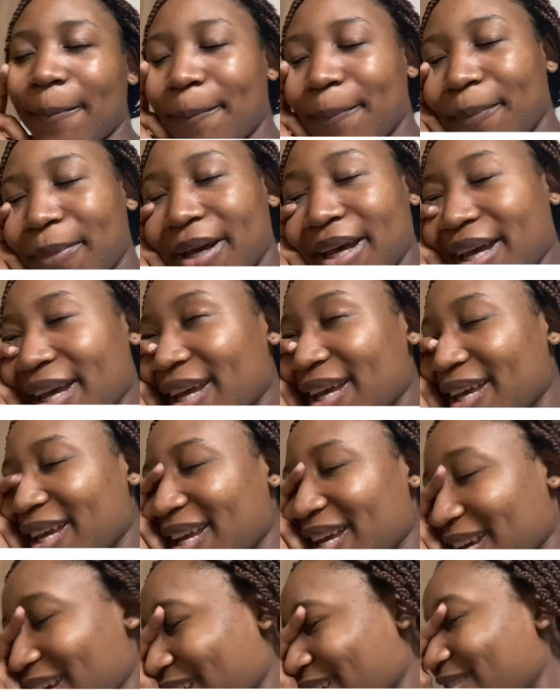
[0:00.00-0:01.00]
But
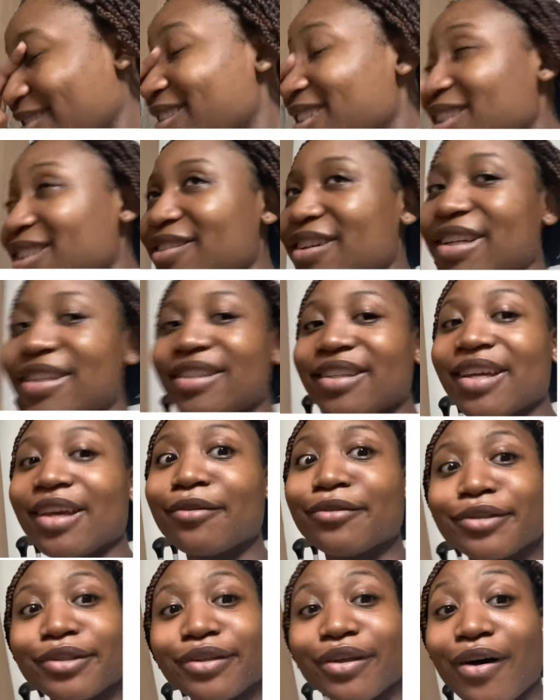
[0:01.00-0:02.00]
it was interesting. It
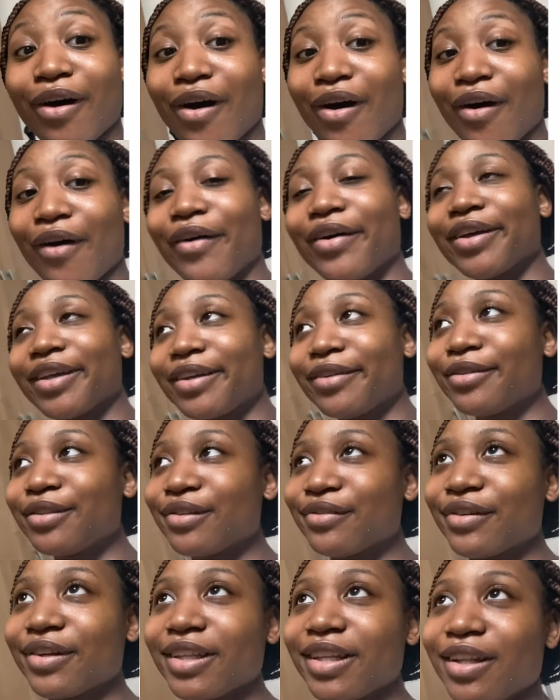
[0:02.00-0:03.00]
was long. It was
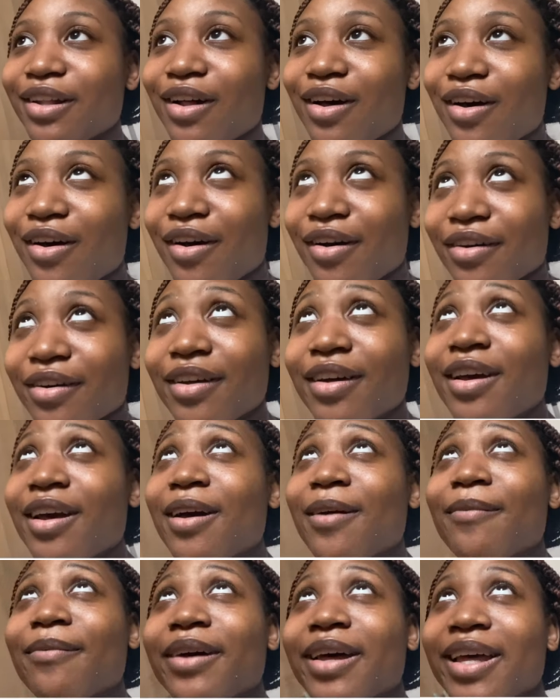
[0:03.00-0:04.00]
really long,
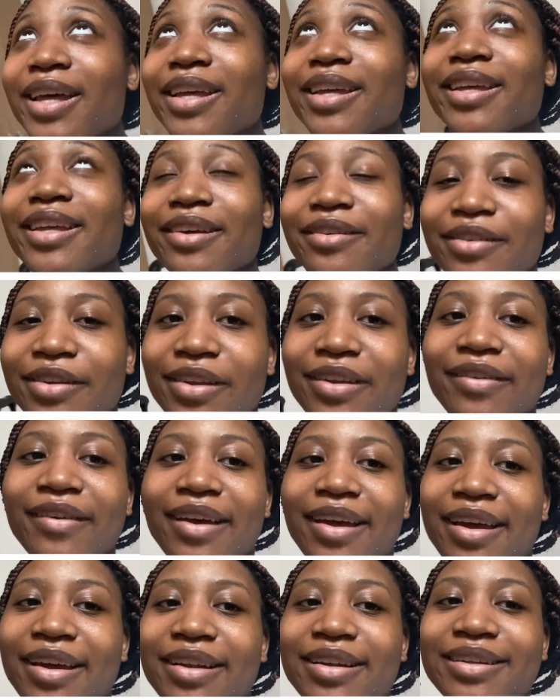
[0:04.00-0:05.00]
but it was
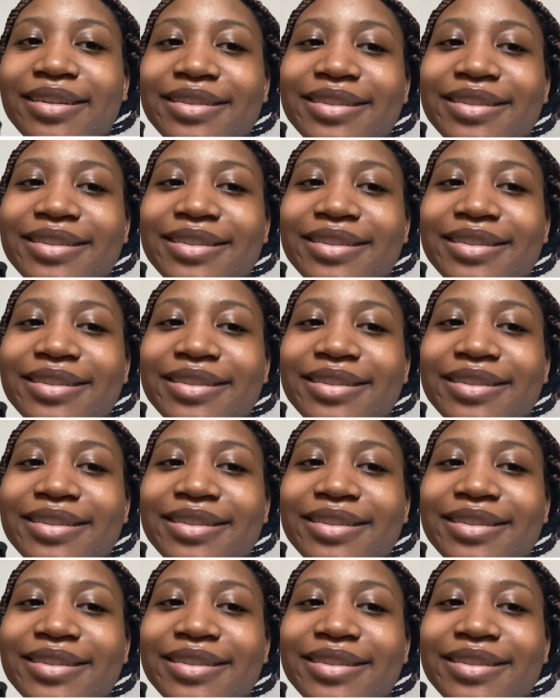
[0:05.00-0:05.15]
fun.